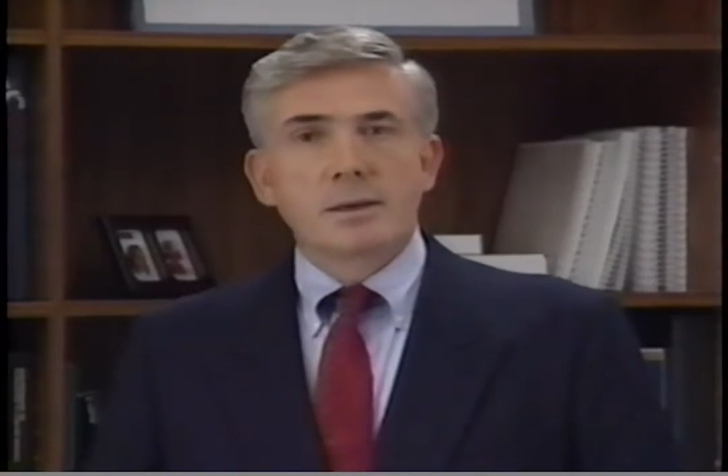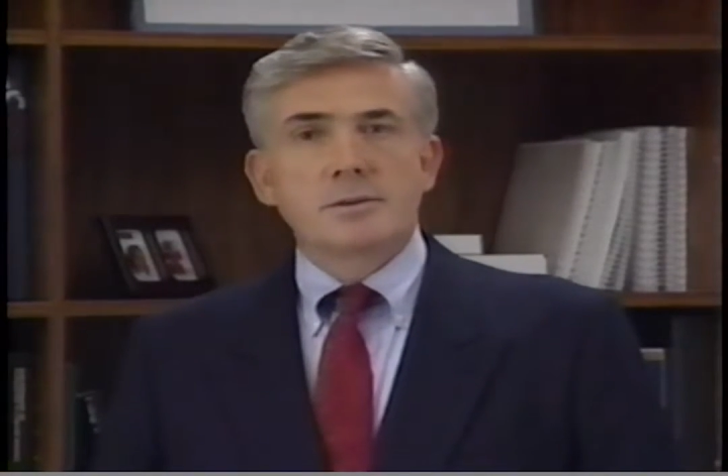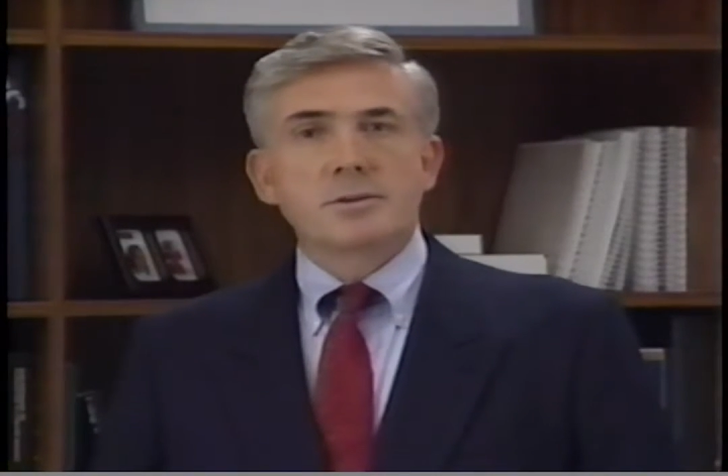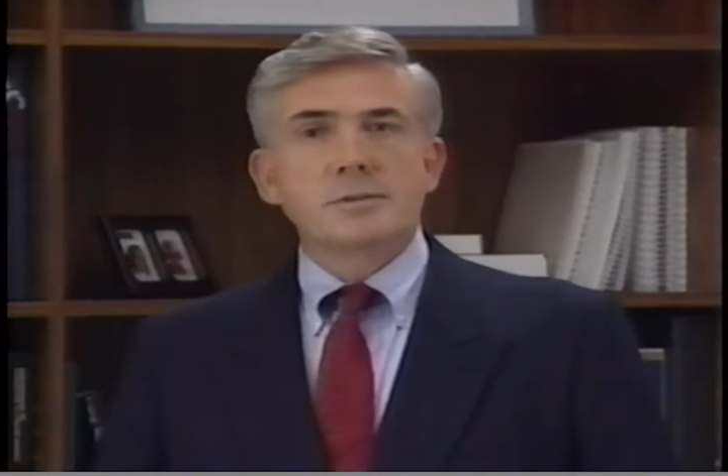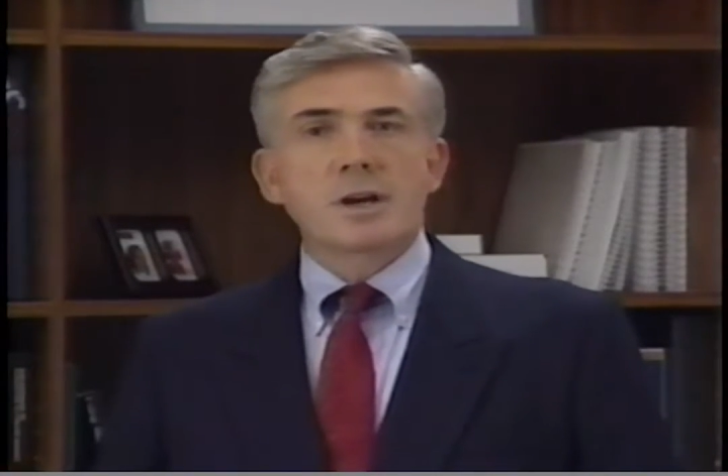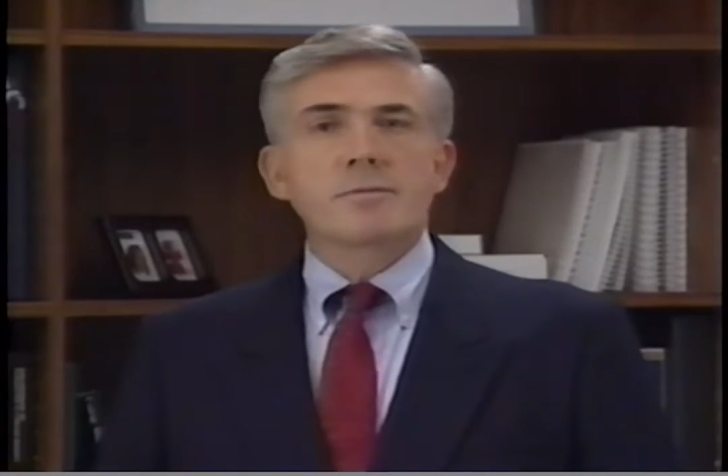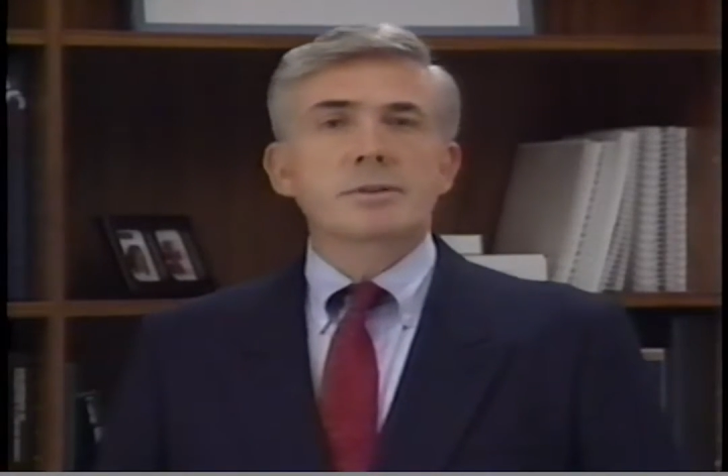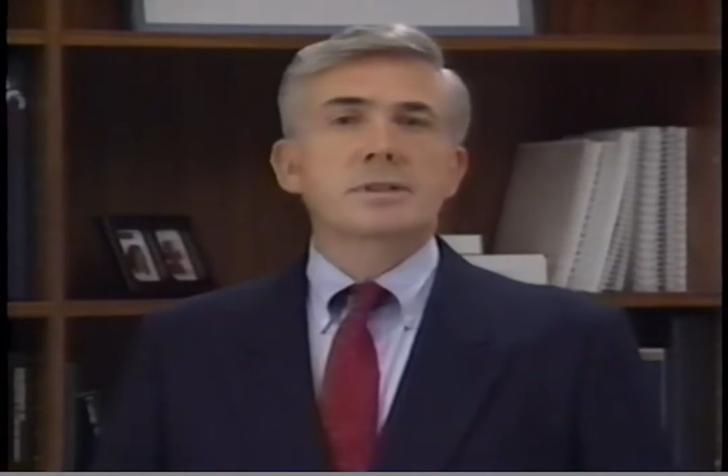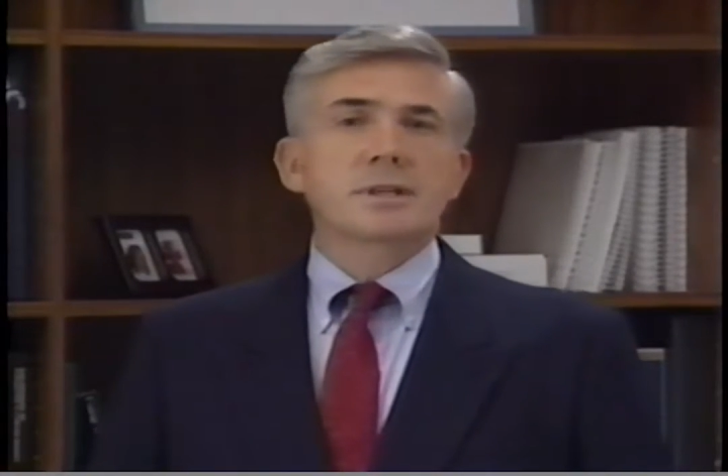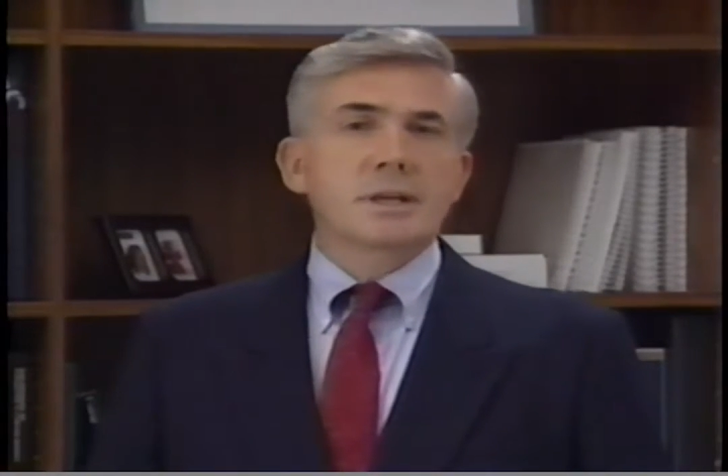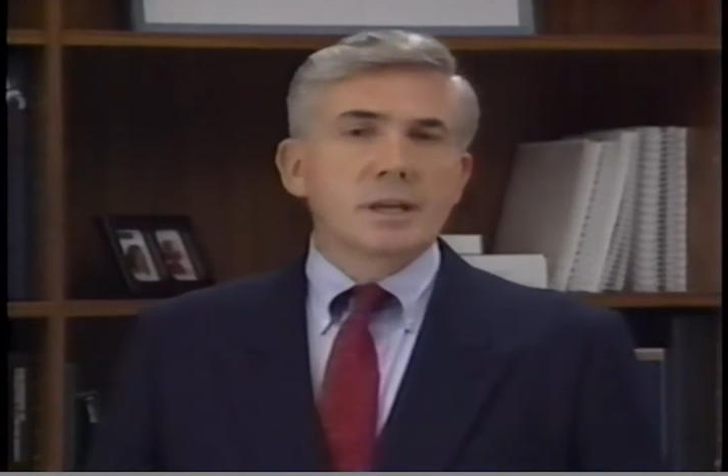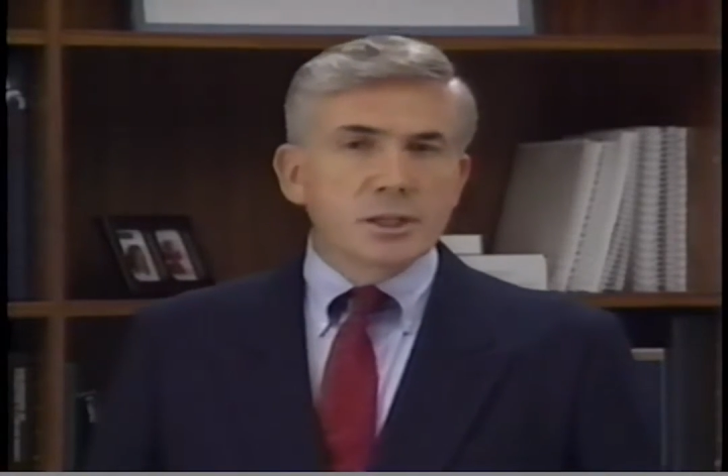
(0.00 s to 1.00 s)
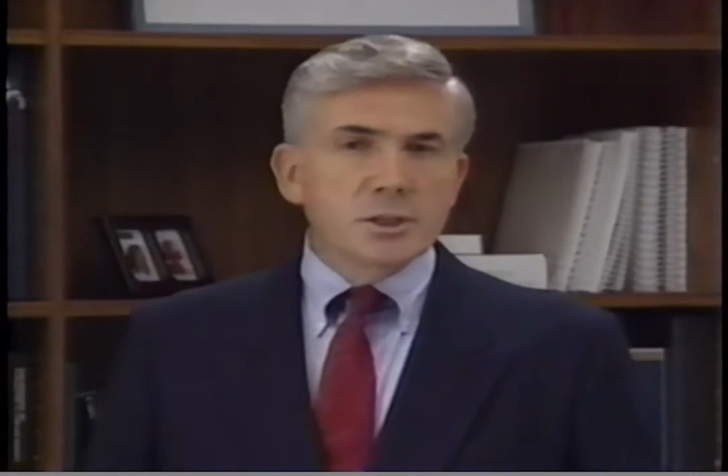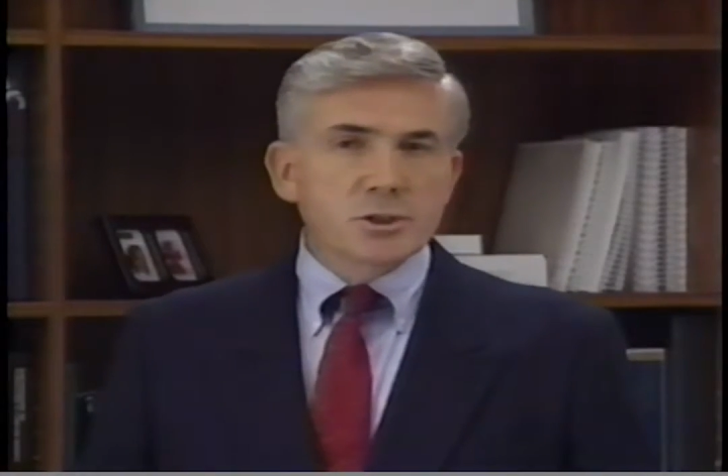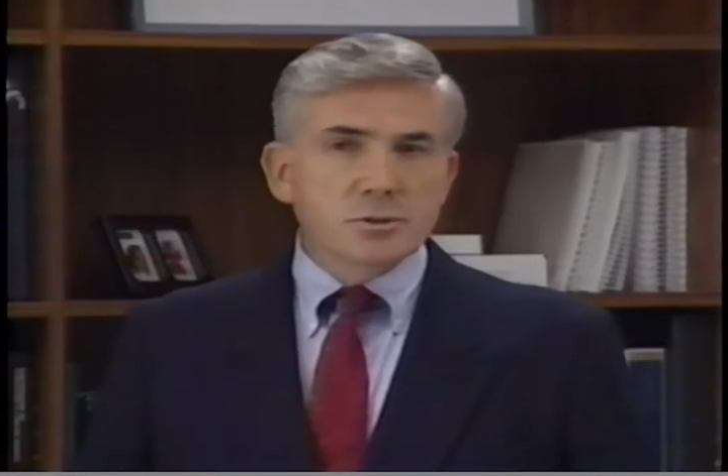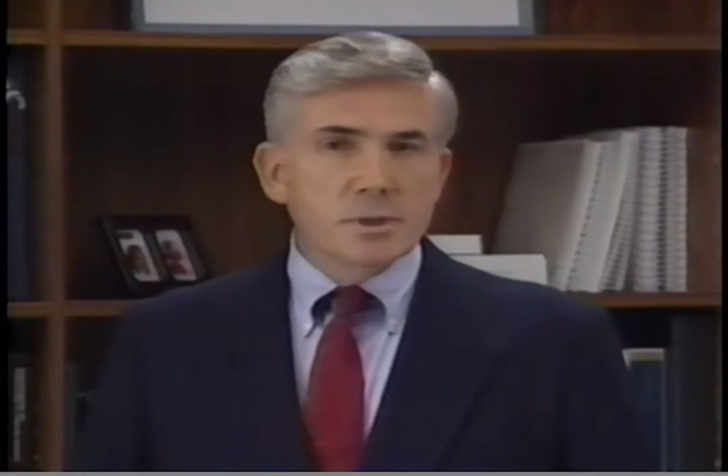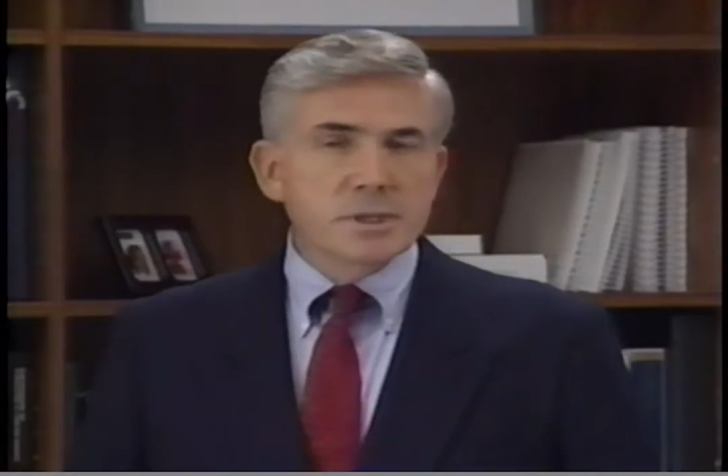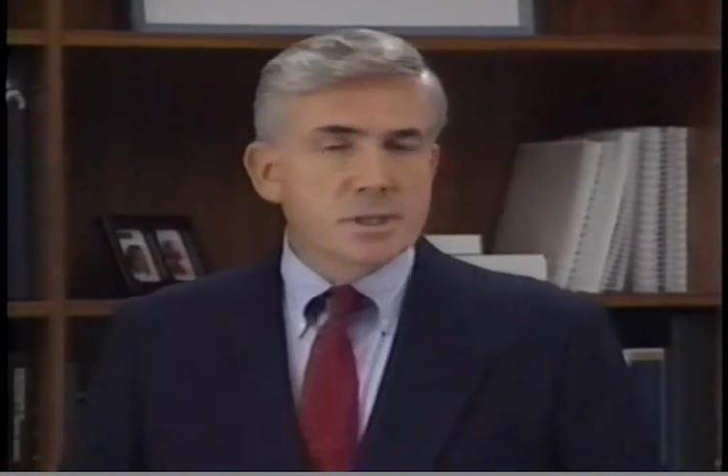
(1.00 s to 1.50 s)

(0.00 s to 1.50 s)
You've covered the industry